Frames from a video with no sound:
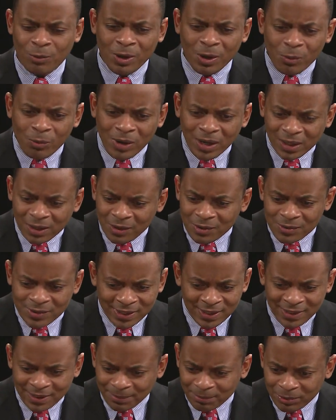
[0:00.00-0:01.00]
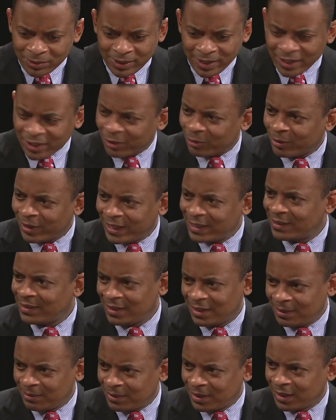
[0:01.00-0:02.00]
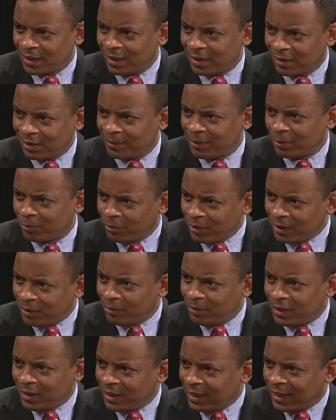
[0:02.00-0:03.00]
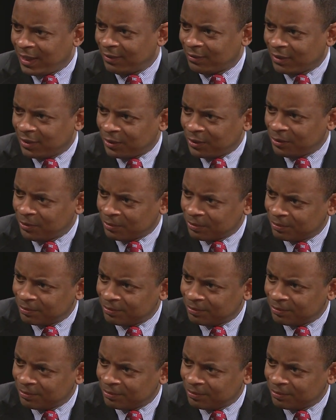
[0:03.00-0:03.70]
what goes into putting a race team together? I mean, what do you have to do?